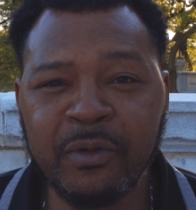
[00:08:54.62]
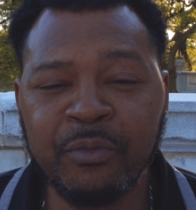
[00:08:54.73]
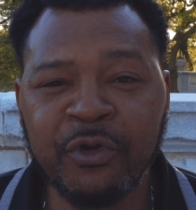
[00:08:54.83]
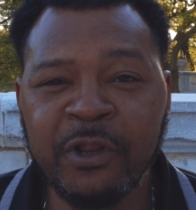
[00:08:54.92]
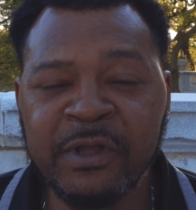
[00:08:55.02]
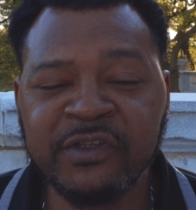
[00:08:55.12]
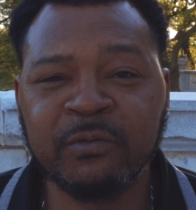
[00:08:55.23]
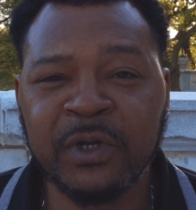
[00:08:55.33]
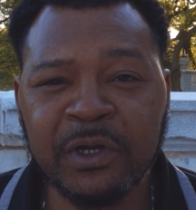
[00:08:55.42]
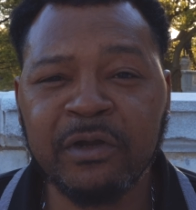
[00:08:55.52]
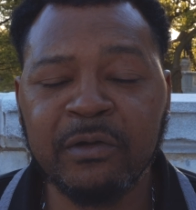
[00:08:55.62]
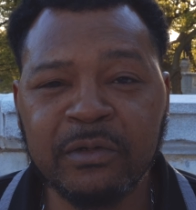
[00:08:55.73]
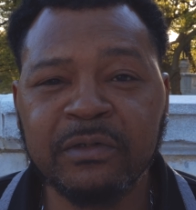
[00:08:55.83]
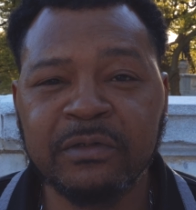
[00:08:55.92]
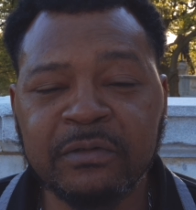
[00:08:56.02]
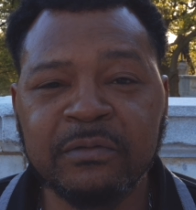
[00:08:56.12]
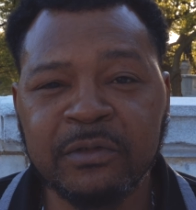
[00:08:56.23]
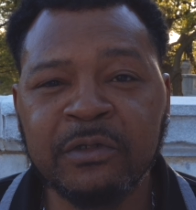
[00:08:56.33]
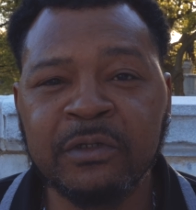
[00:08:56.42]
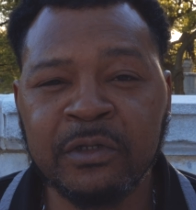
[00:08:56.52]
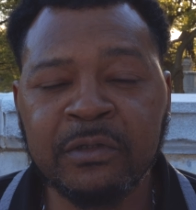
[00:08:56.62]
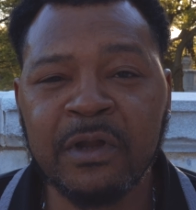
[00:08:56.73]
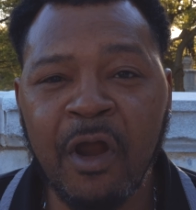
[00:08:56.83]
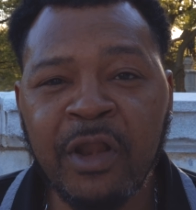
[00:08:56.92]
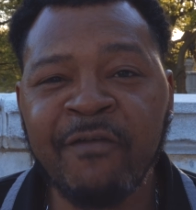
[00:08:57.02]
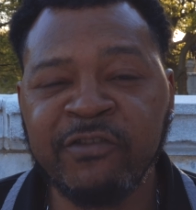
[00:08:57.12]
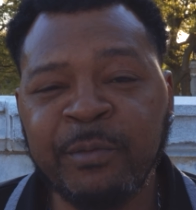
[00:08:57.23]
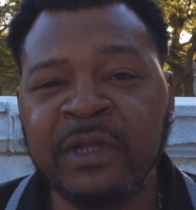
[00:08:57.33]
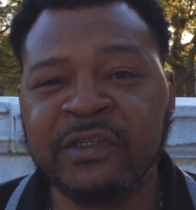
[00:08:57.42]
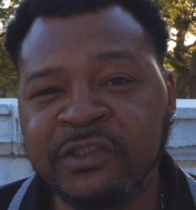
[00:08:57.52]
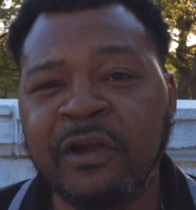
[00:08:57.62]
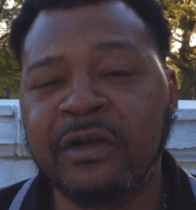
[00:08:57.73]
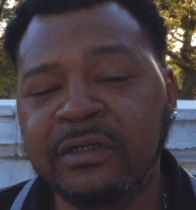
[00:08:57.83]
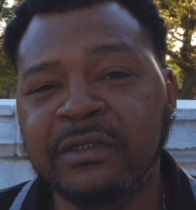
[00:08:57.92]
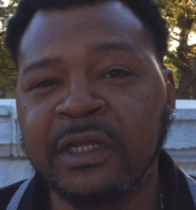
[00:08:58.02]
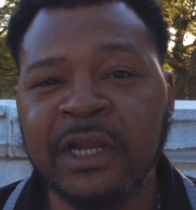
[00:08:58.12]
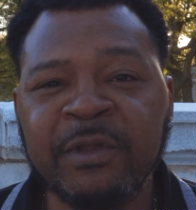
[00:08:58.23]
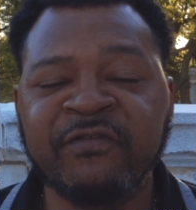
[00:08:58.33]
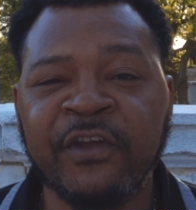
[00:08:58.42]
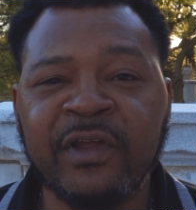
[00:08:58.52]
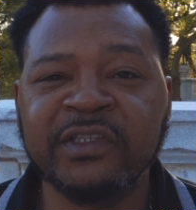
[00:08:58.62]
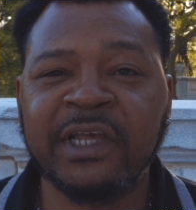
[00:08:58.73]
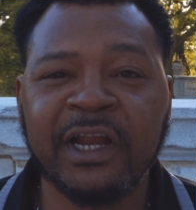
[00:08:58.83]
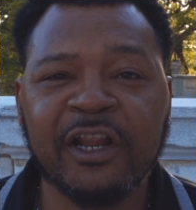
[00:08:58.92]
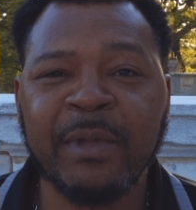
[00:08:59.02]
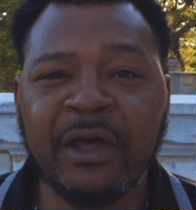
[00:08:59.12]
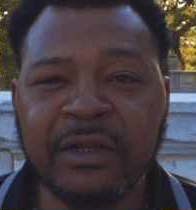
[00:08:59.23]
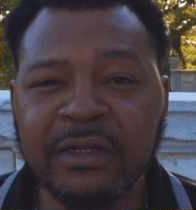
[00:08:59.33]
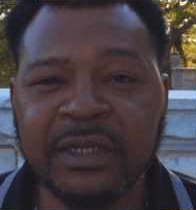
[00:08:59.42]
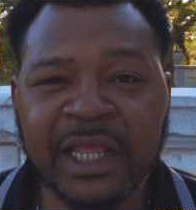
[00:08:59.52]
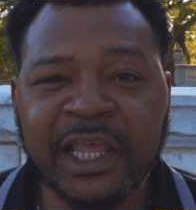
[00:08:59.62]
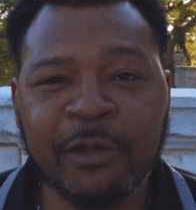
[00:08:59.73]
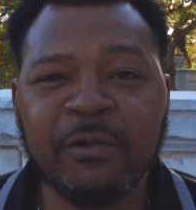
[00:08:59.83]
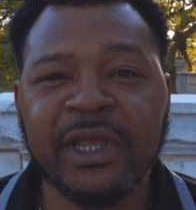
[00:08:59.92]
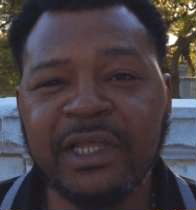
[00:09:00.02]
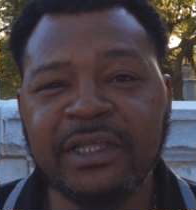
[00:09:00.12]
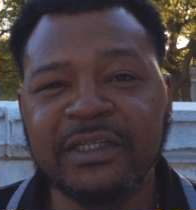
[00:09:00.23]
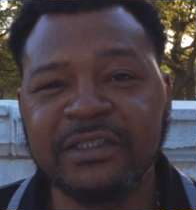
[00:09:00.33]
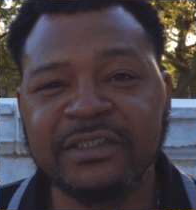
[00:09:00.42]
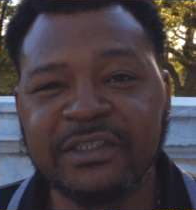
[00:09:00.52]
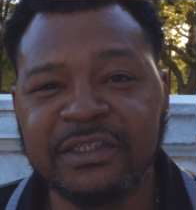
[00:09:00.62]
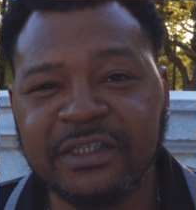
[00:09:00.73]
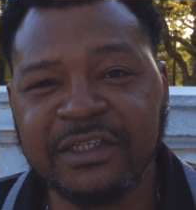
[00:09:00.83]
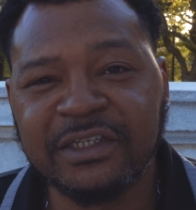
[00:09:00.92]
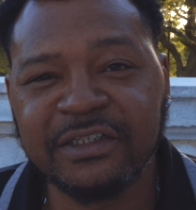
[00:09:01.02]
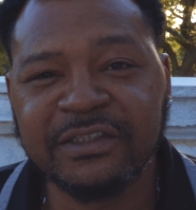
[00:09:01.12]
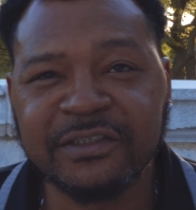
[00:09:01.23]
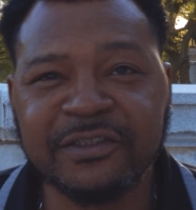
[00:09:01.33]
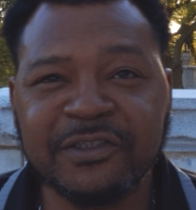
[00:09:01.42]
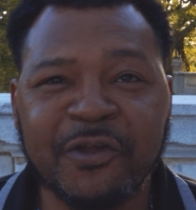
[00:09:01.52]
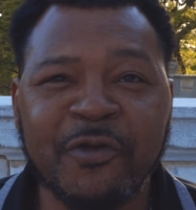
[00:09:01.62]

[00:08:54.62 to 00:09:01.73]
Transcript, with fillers: pretty much we're, our life is about to start and I'm very excited about it and I can't wait. So.